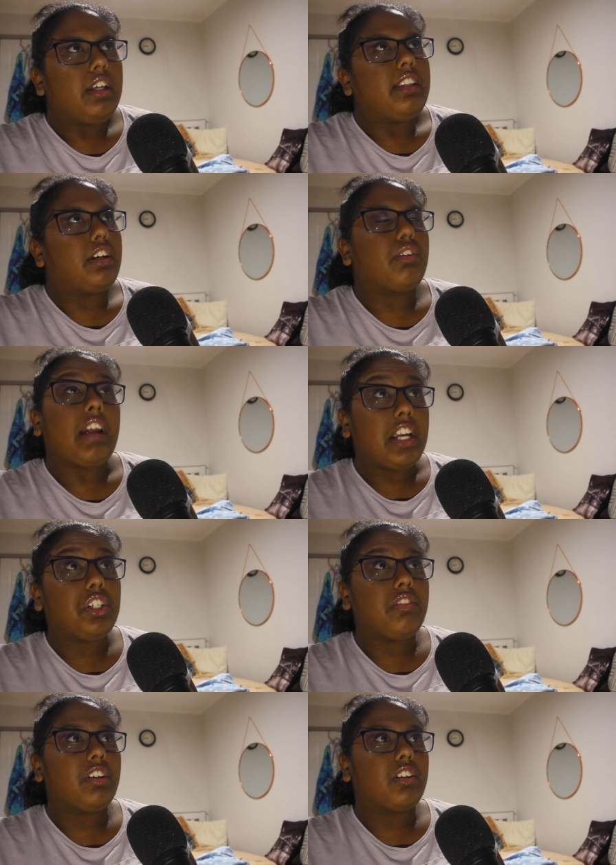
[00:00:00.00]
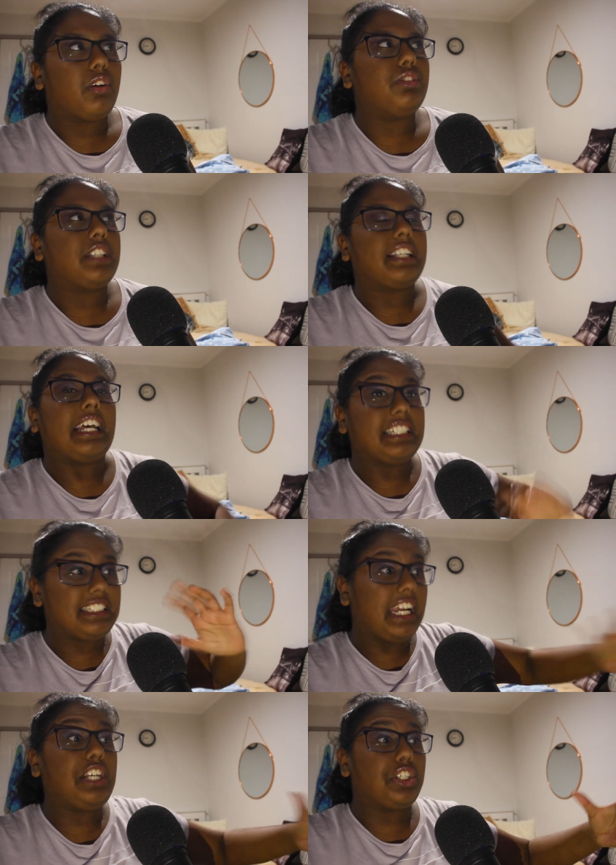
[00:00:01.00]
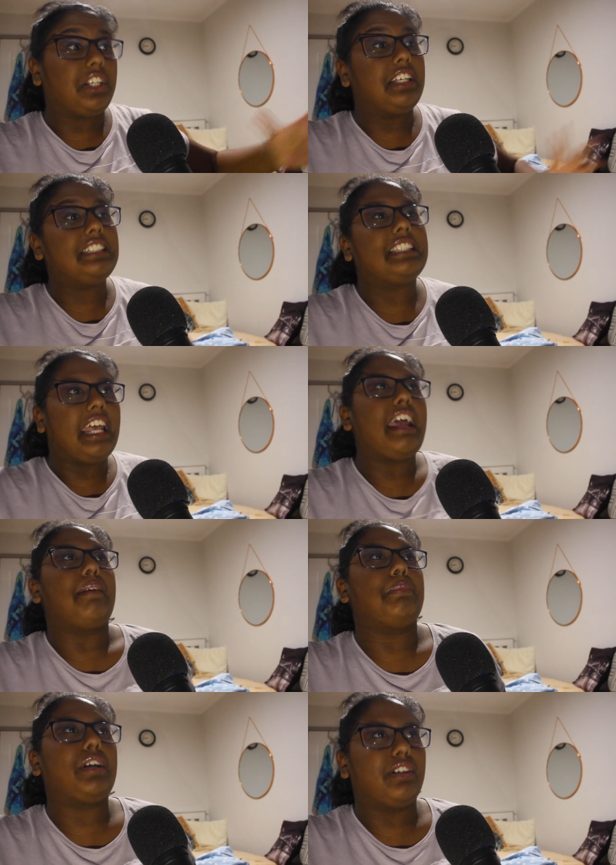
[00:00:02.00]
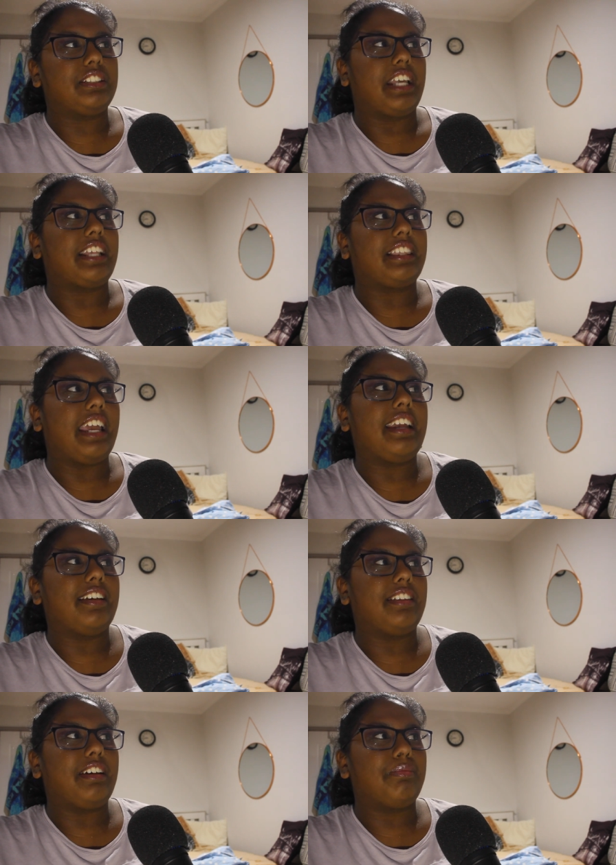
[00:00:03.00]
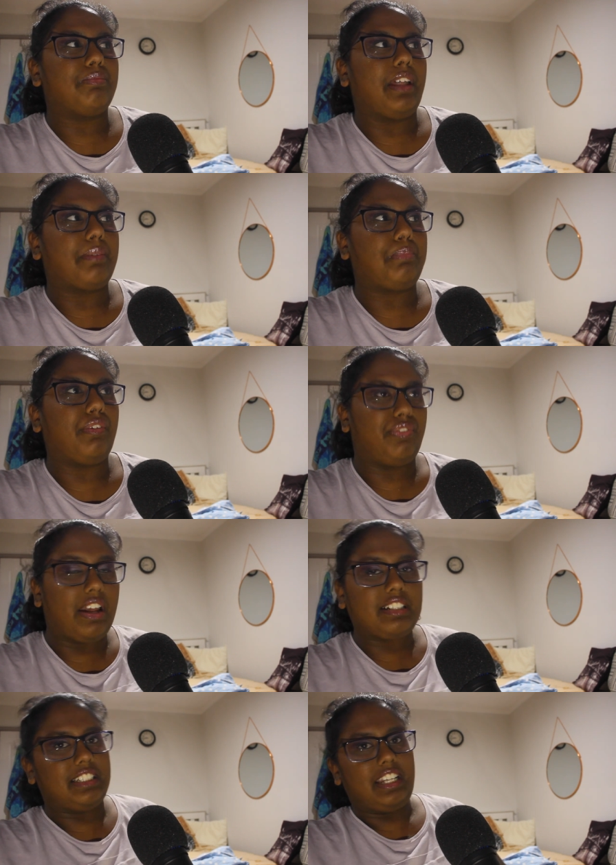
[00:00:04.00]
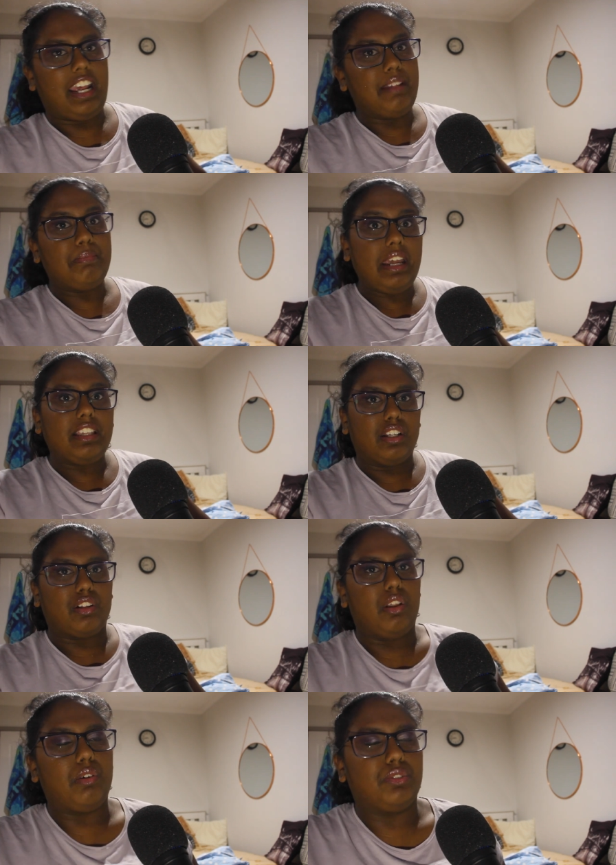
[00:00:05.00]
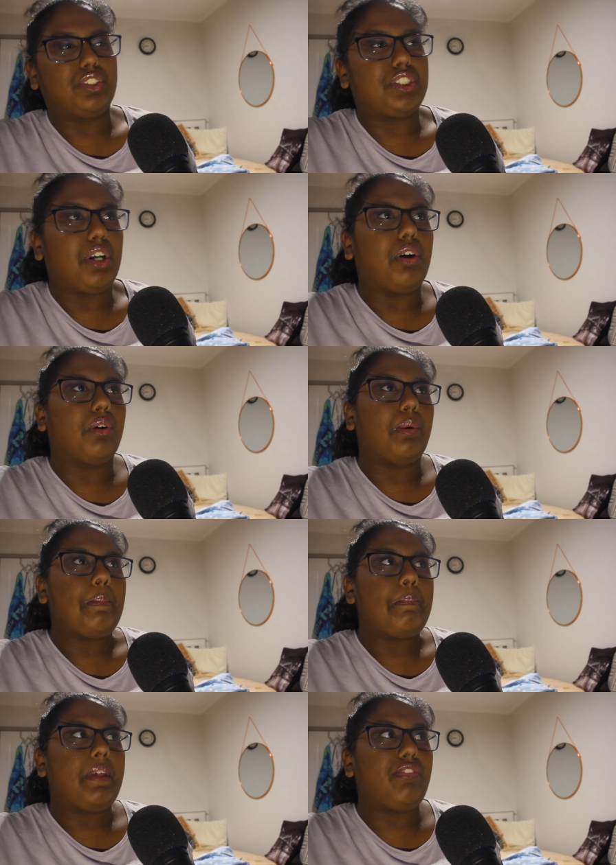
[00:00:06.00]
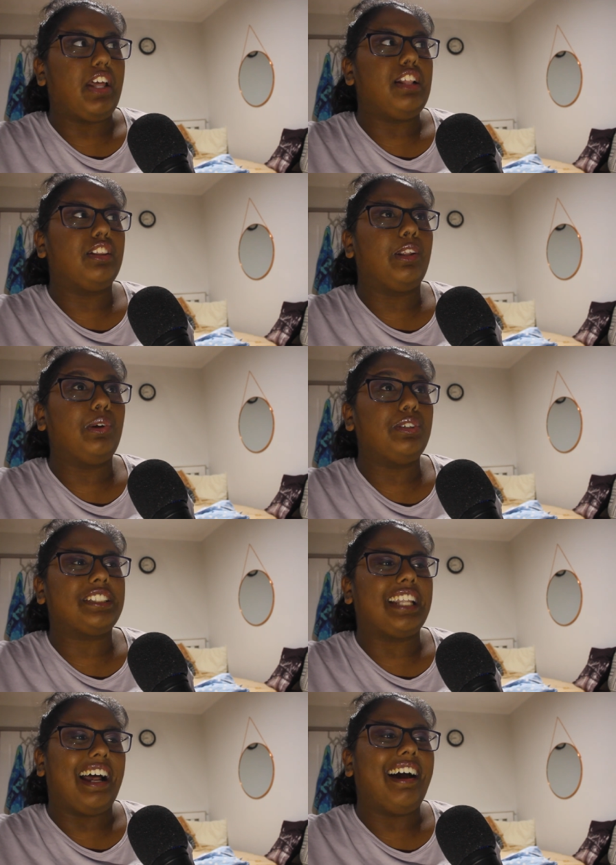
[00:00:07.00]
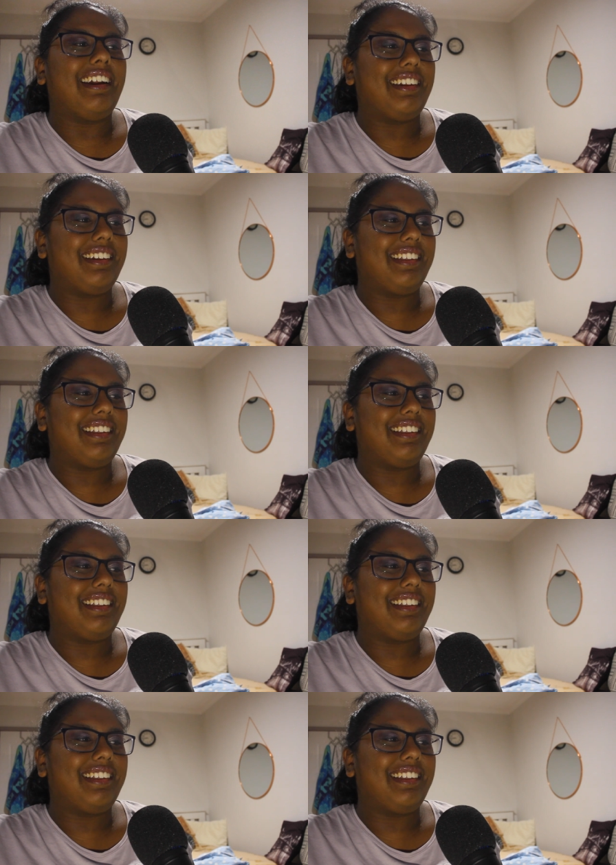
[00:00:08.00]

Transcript: The creation of the clones, like, that station is there because, like, they like, perfected it and made the clones. So, if they lose that,